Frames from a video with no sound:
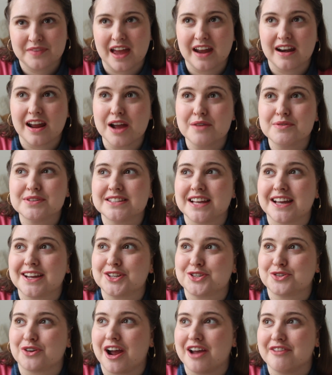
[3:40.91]
And I was
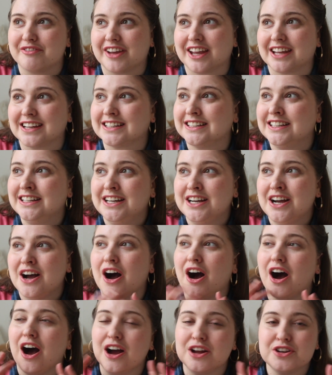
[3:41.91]
like driving
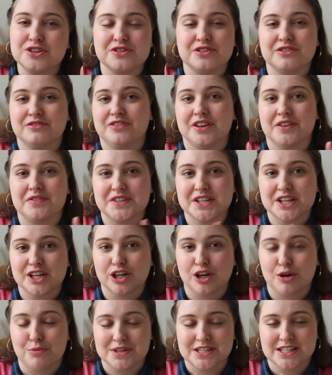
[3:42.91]
150
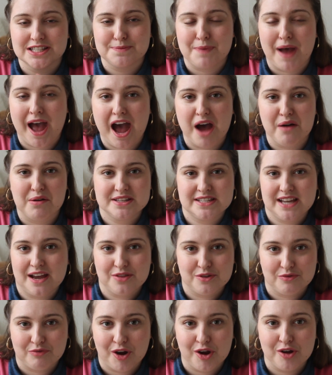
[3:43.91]
kilometers per hour down
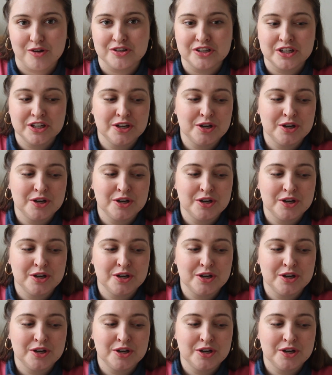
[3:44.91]
the road,